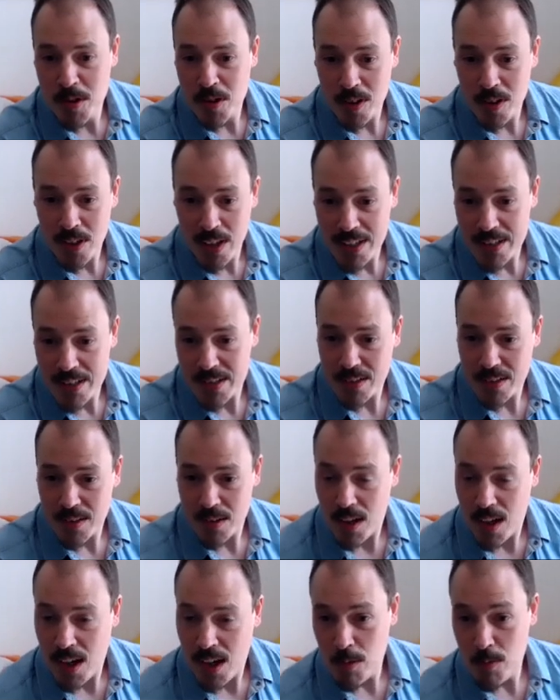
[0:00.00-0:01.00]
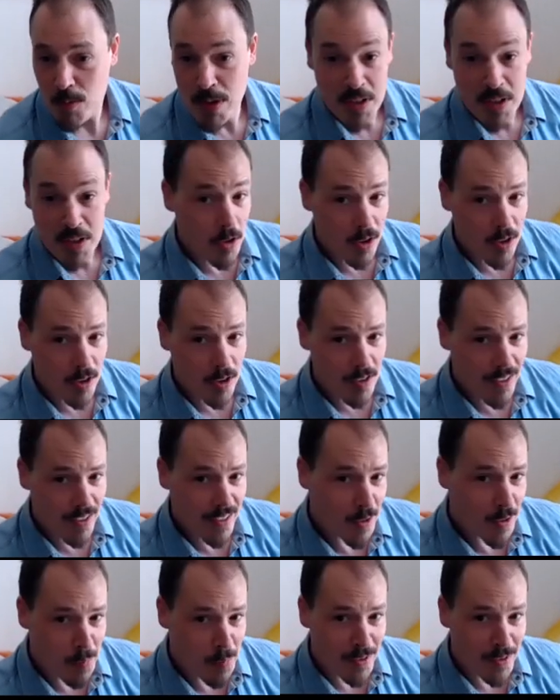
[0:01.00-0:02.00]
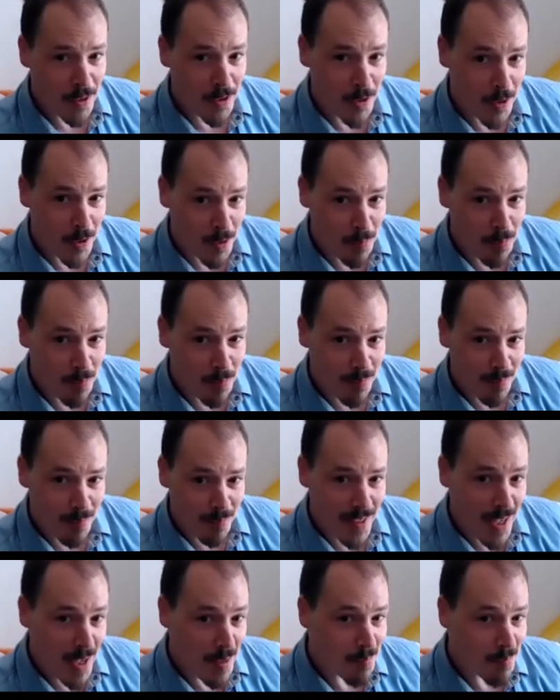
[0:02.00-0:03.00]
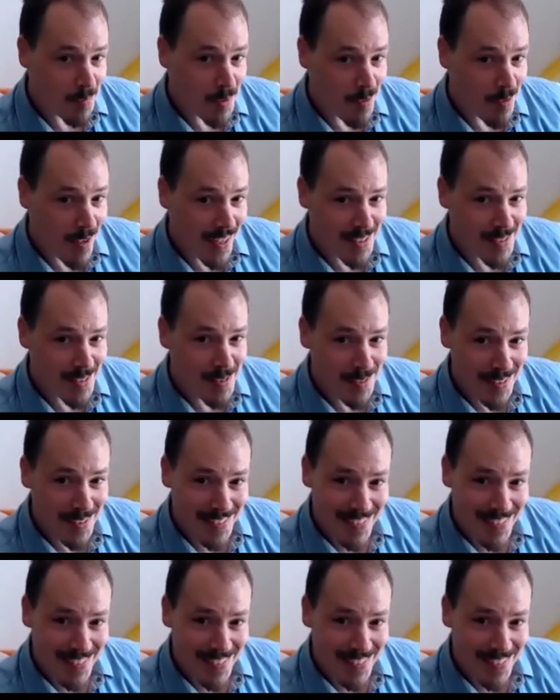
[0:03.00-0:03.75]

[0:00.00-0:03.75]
Colette Ridehalgh. I hope I got your name correct.